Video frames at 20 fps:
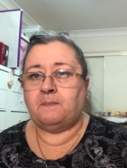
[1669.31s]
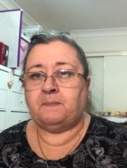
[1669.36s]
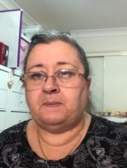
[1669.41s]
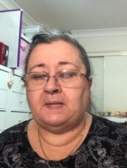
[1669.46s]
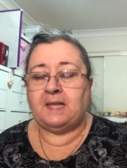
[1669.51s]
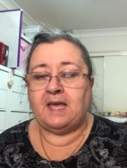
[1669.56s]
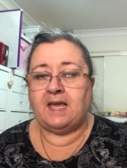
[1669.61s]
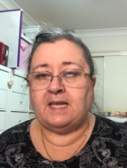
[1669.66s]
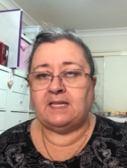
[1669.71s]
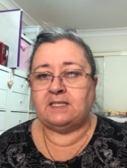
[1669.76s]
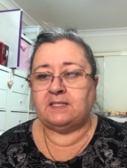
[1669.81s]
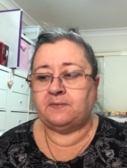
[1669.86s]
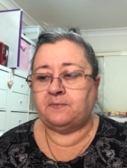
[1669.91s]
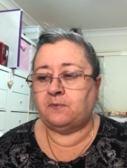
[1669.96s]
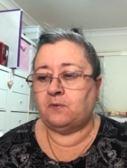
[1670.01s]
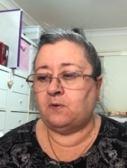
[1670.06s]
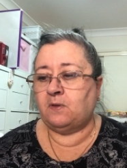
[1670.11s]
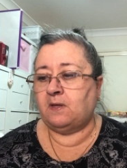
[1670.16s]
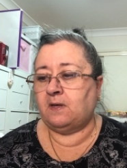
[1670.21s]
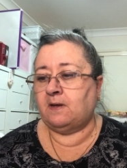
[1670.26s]
plans
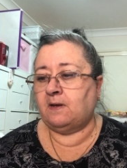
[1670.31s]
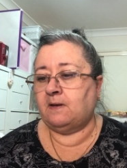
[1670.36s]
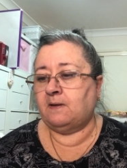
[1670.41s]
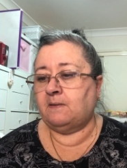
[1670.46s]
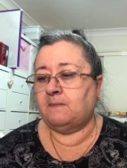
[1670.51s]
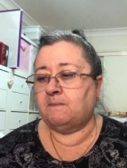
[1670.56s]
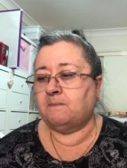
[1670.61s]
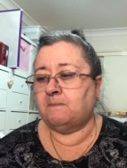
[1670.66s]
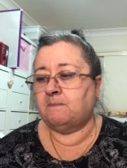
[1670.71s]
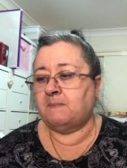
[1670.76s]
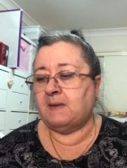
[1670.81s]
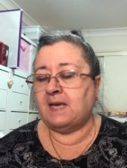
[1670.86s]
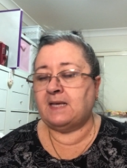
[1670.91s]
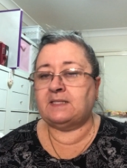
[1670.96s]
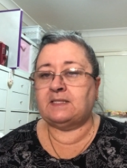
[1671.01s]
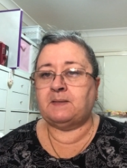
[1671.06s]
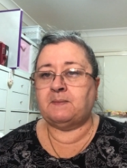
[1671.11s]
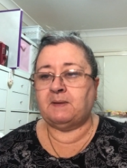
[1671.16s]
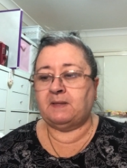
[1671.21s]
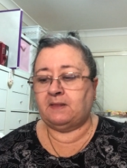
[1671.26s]
for the
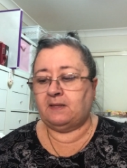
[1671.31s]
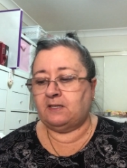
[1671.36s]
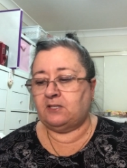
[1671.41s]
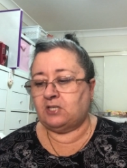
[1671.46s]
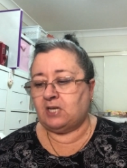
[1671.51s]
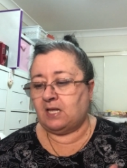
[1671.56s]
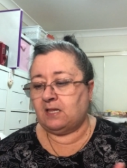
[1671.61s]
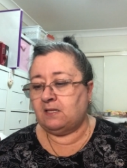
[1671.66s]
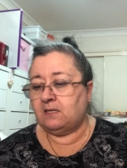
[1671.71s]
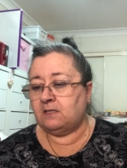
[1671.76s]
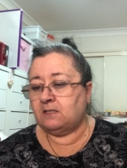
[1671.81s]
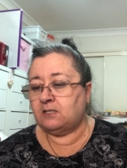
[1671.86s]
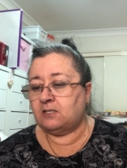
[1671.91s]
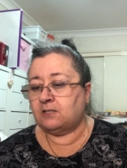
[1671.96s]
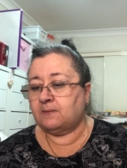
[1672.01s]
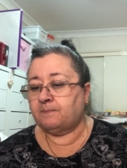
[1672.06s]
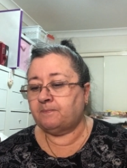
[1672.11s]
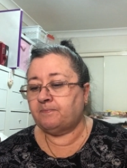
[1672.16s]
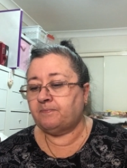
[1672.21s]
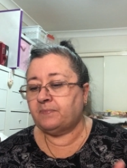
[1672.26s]
Magazine Monthly
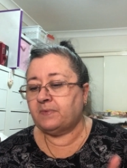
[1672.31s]
Challenge.